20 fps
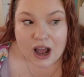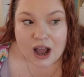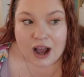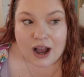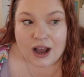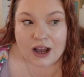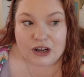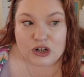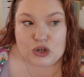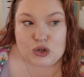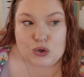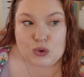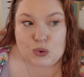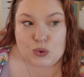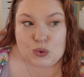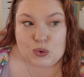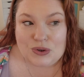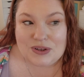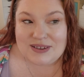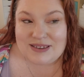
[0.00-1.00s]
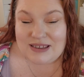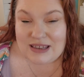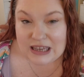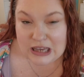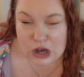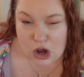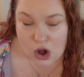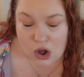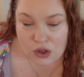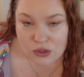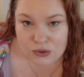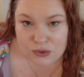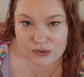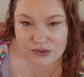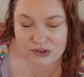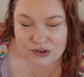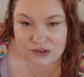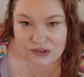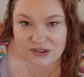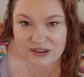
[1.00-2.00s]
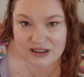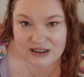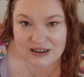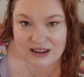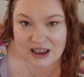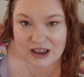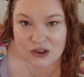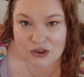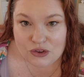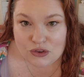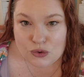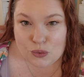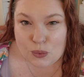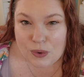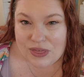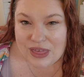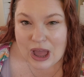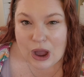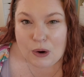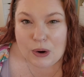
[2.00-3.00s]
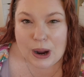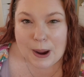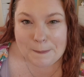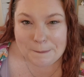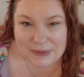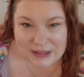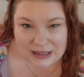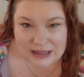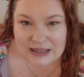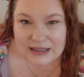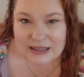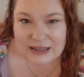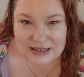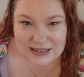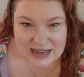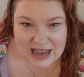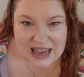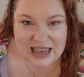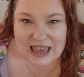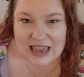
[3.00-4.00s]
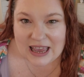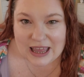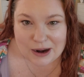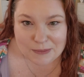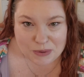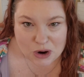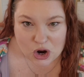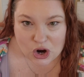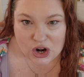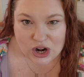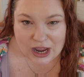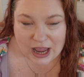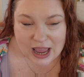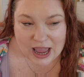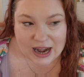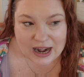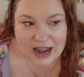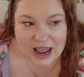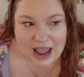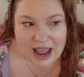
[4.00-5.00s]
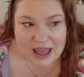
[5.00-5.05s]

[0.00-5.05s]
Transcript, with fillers: uh, to see all those little details without completely taking it apart again.